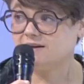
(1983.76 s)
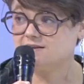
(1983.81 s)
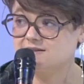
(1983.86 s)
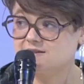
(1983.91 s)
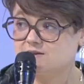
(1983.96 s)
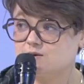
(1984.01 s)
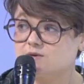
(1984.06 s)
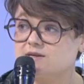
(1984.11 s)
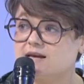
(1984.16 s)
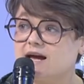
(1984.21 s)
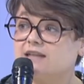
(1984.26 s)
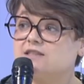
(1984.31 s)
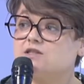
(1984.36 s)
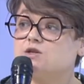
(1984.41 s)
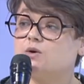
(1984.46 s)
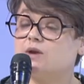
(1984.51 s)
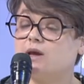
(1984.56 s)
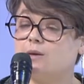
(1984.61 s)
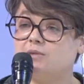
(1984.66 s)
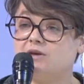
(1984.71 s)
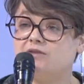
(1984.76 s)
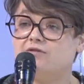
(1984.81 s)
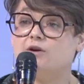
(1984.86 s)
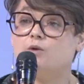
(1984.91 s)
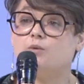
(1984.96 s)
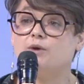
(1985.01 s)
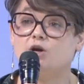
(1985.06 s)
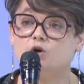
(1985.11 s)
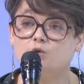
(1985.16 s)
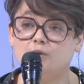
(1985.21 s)
So that's going to be
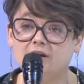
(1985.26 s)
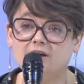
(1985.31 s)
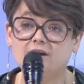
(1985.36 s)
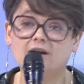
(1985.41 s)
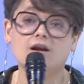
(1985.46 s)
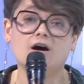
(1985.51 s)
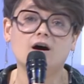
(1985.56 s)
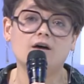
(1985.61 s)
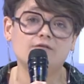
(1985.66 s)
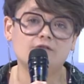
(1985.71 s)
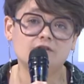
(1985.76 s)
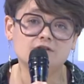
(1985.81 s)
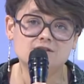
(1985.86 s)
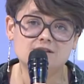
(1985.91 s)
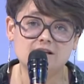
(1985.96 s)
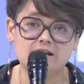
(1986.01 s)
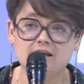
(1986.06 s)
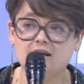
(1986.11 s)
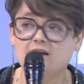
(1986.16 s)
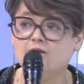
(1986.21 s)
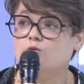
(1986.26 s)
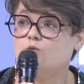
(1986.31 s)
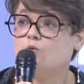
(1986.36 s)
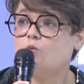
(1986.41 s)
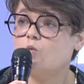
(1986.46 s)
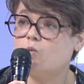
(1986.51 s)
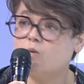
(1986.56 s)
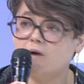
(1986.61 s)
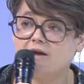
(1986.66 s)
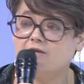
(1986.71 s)
very quick, and obviously
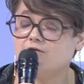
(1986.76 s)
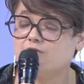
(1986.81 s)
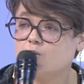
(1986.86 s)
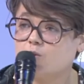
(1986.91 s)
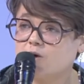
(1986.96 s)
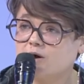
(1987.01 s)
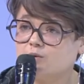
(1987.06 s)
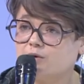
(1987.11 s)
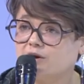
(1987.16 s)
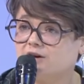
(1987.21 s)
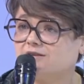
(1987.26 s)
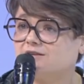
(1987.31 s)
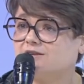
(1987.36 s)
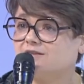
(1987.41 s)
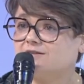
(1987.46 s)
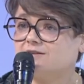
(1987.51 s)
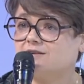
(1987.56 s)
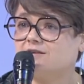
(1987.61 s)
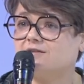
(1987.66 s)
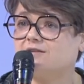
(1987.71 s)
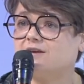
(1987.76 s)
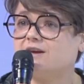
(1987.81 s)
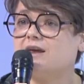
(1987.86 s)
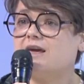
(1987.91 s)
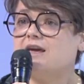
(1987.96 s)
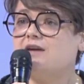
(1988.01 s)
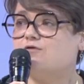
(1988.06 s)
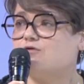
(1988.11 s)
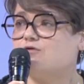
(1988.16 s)
everyone will understand that if we